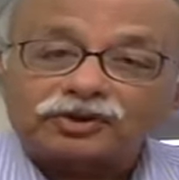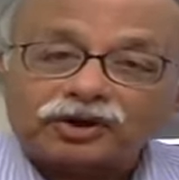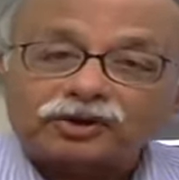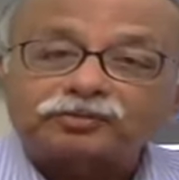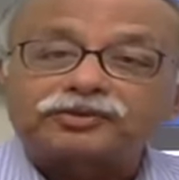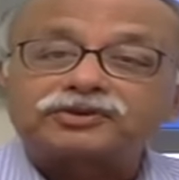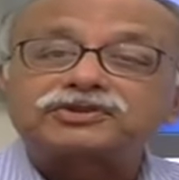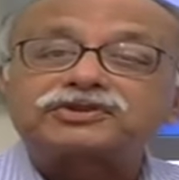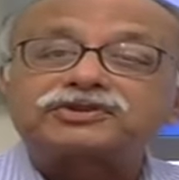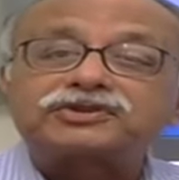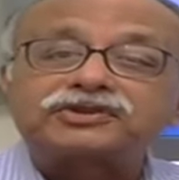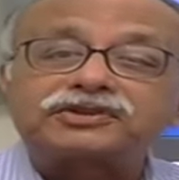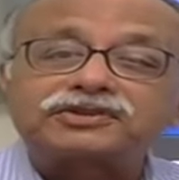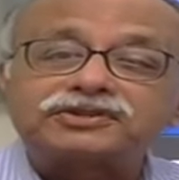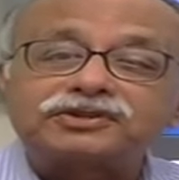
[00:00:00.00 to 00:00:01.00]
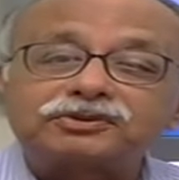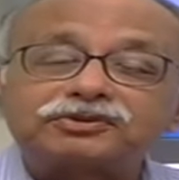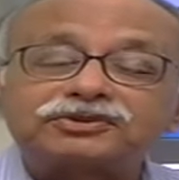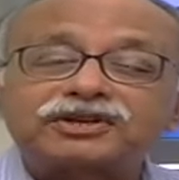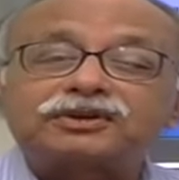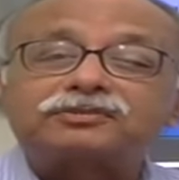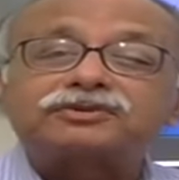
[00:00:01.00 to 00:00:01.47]
thought processes,
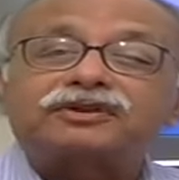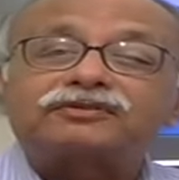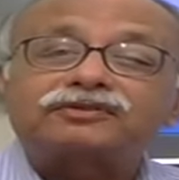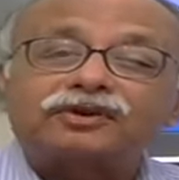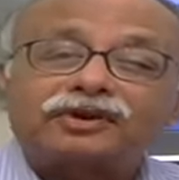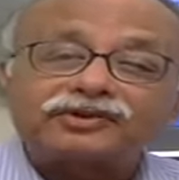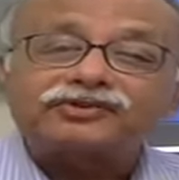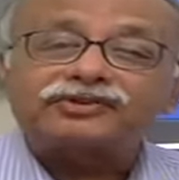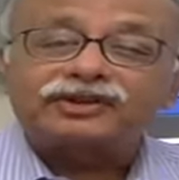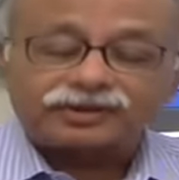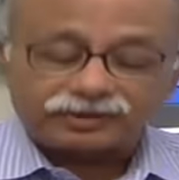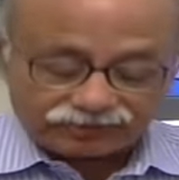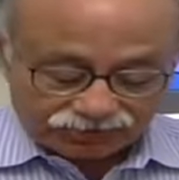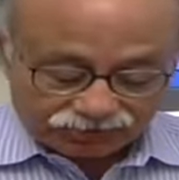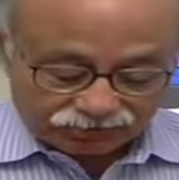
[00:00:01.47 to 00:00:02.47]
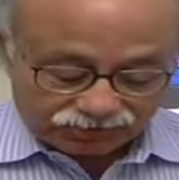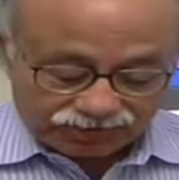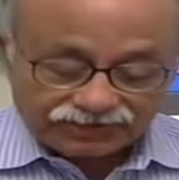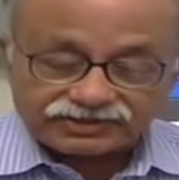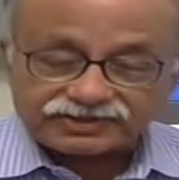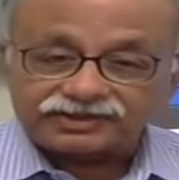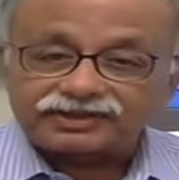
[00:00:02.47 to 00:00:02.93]
new types of concepts which you
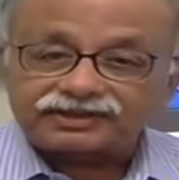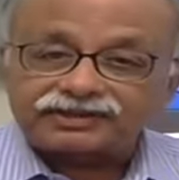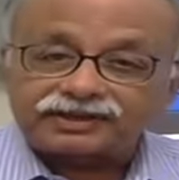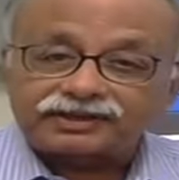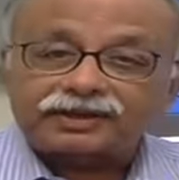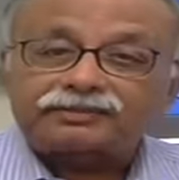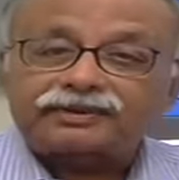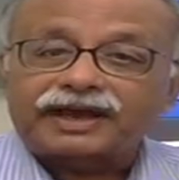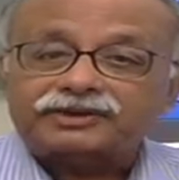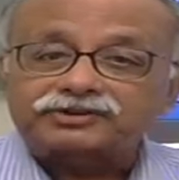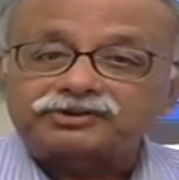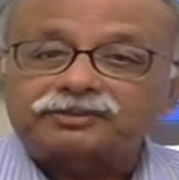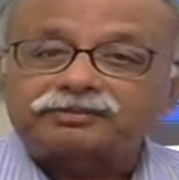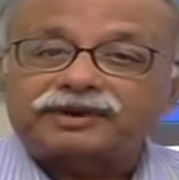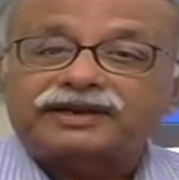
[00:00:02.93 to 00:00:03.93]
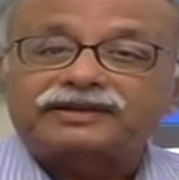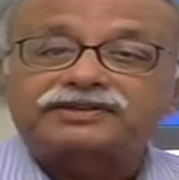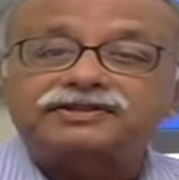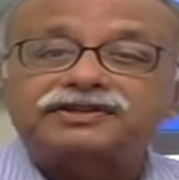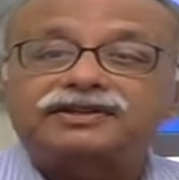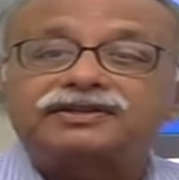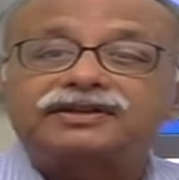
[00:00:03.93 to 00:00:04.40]
can see in the actual
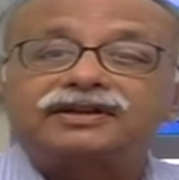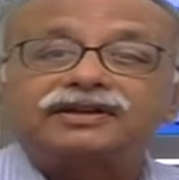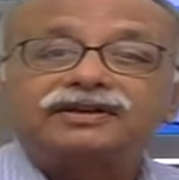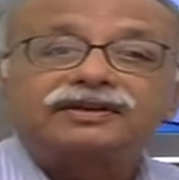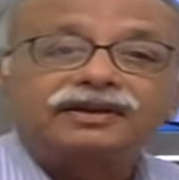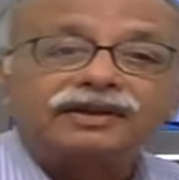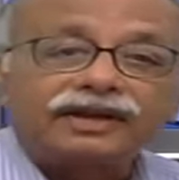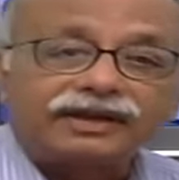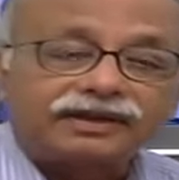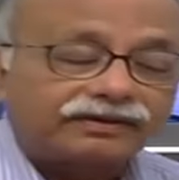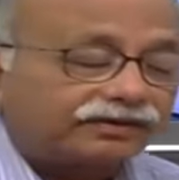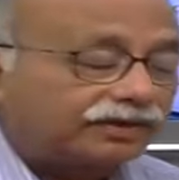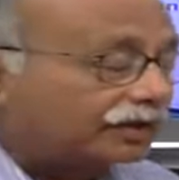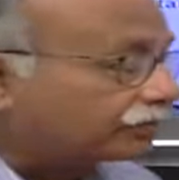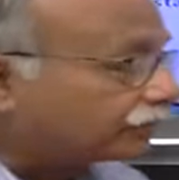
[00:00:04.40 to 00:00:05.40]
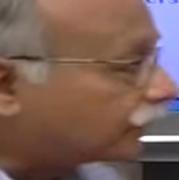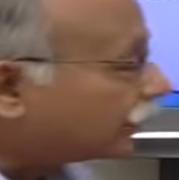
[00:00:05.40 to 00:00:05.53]
practicing in the real